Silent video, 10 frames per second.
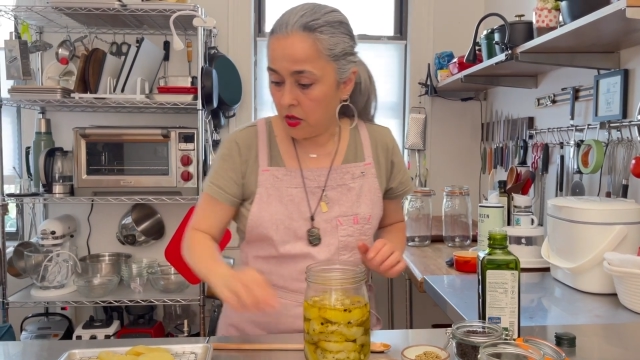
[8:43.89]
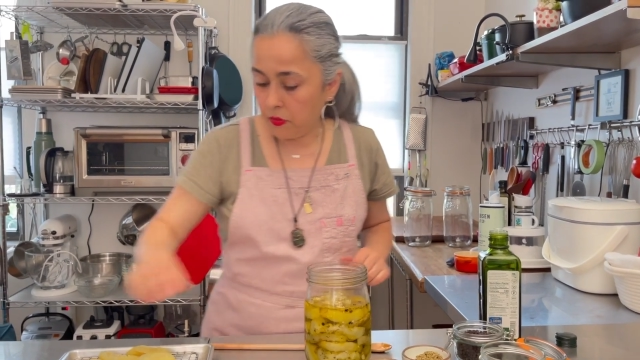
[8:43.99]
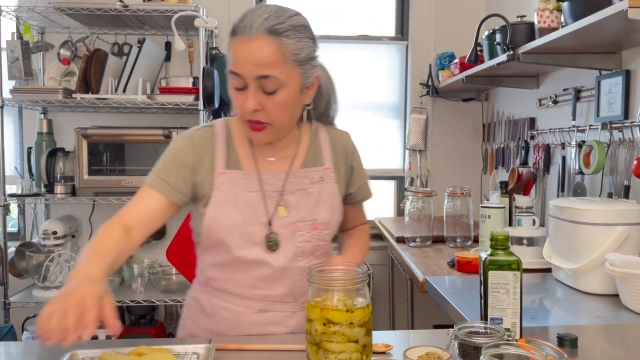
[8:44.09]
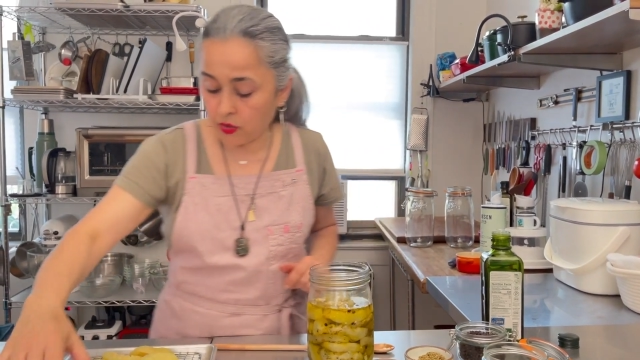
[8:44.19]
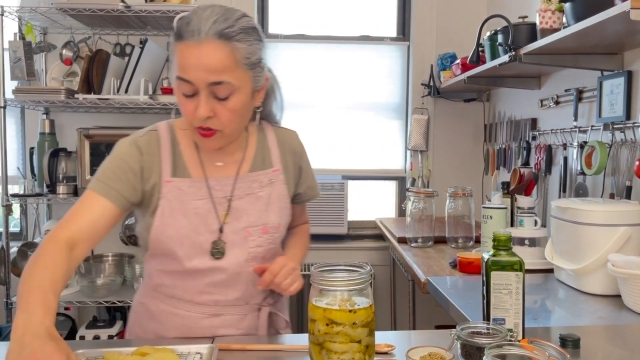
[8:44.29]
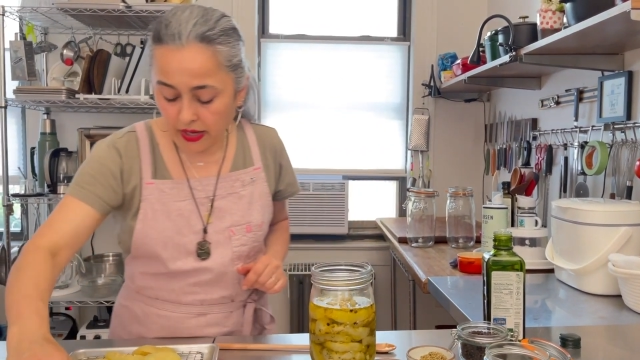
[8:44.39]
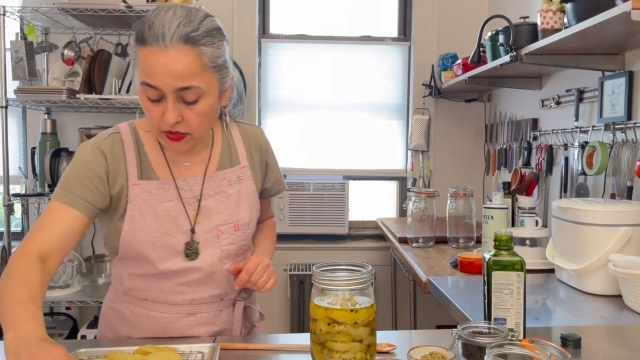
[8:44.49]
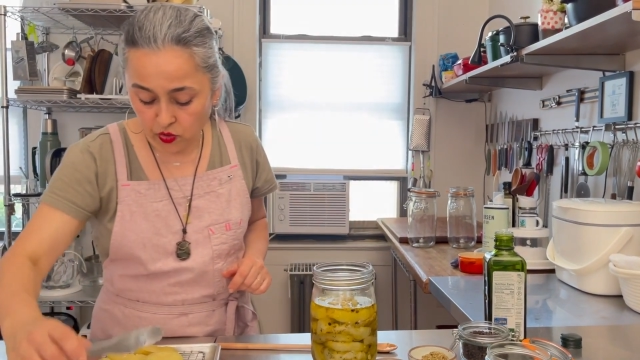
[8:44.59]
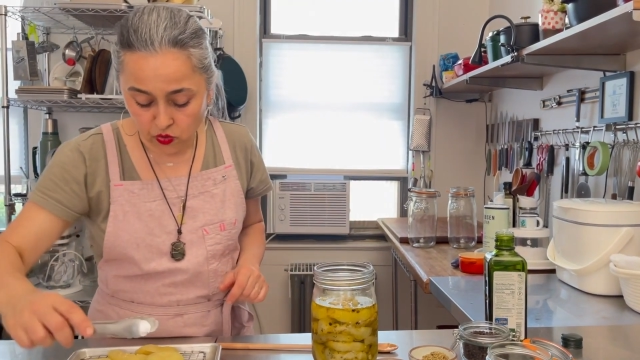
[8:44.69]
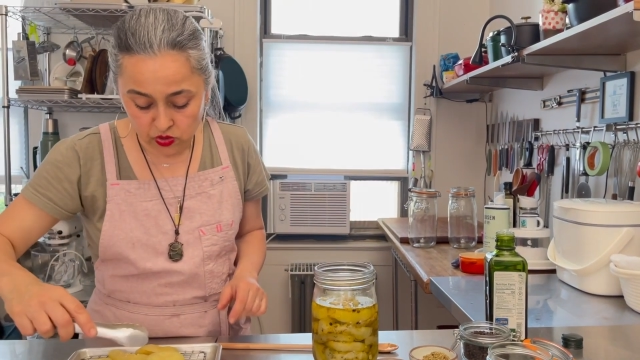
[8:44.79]
But you can
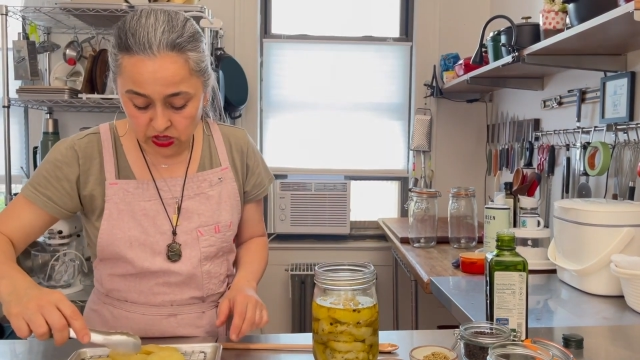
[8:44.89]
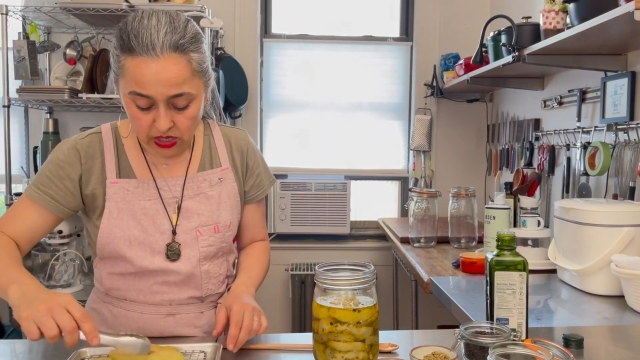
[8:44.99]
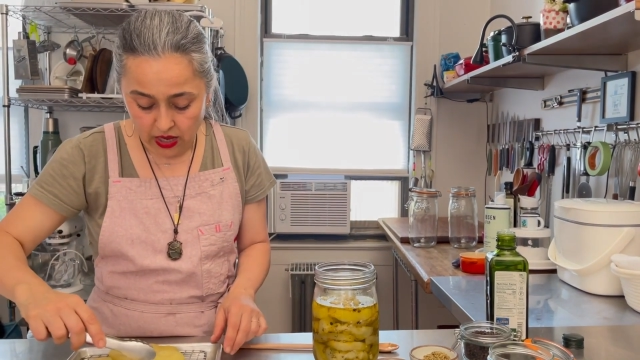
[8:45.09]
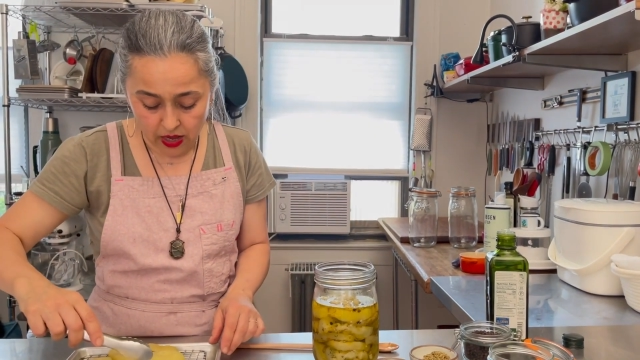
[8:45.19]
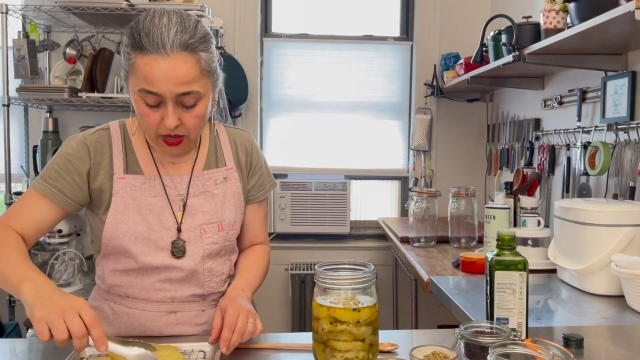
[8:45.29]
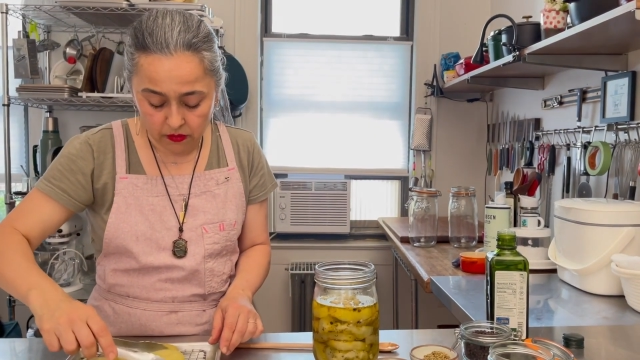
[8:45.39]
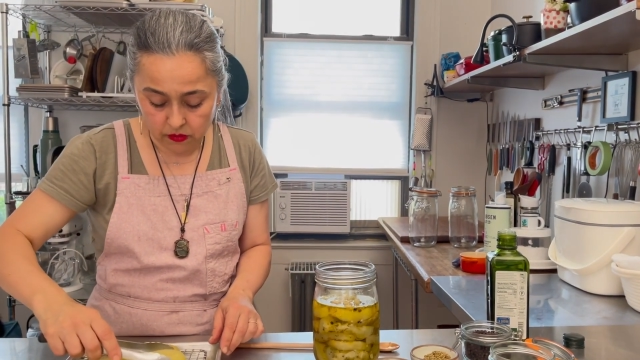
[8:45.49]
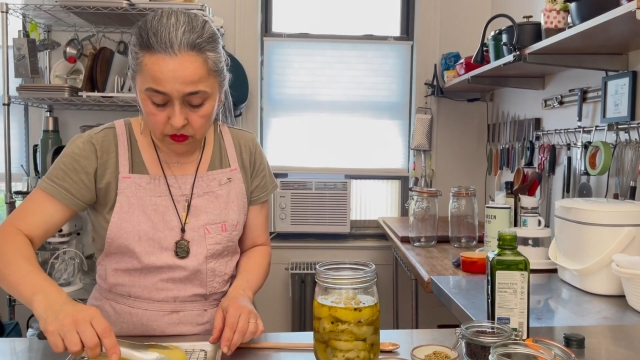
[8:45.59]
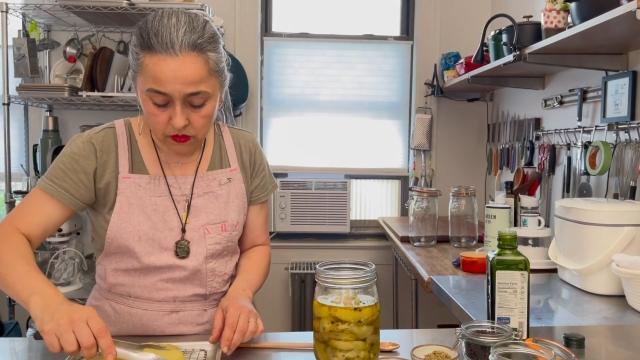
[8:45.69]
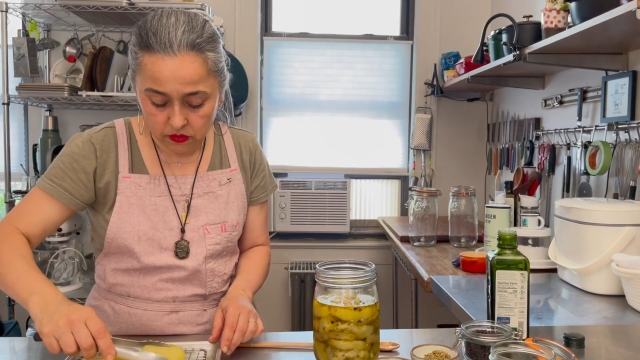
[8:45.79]
use,
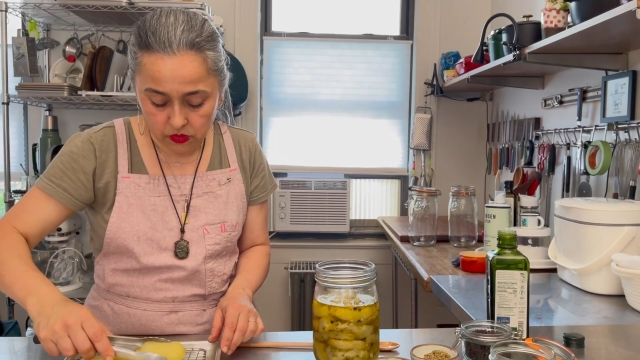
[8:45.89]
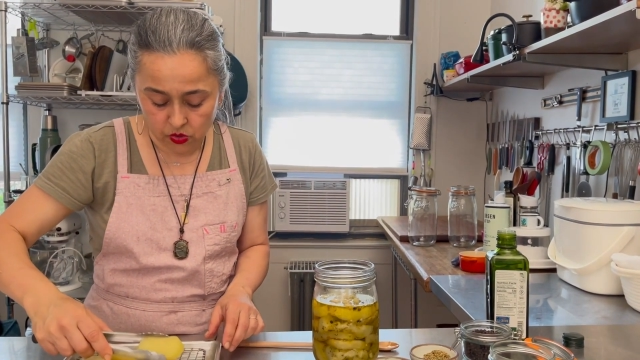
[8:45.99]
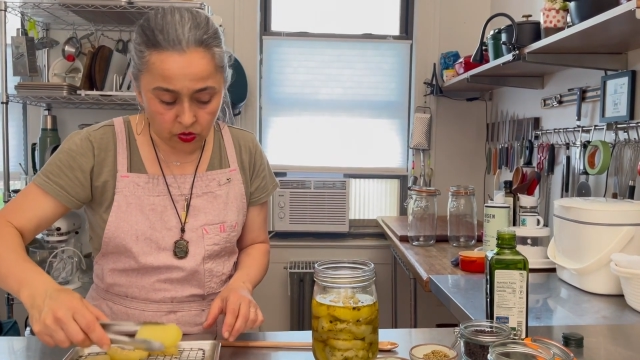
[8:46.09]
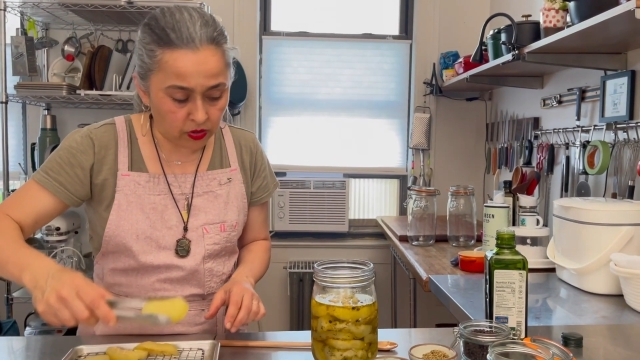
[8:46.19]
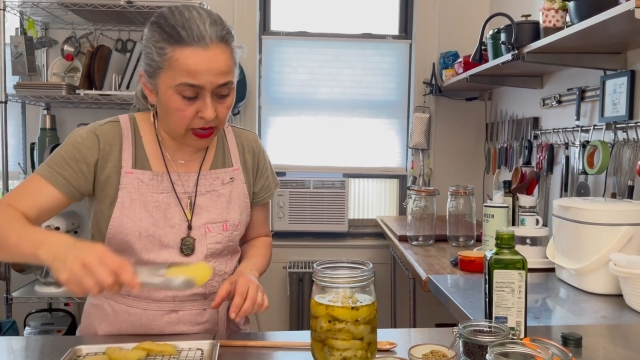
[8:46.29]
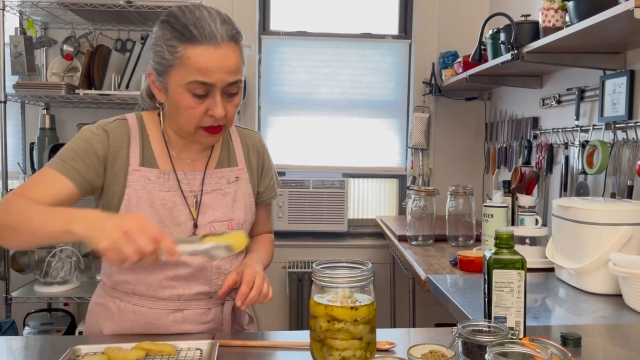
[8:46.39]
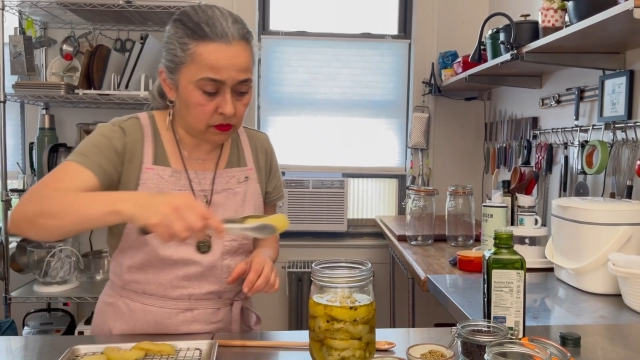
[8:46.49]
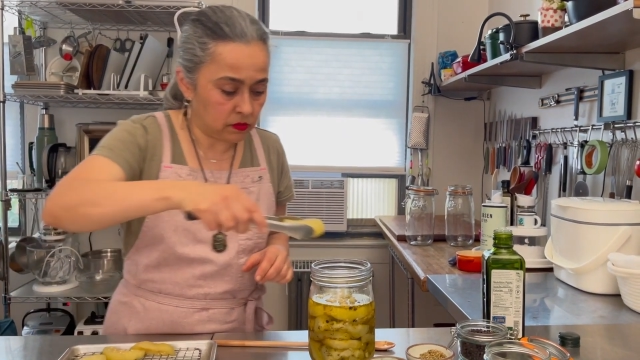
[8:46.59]
like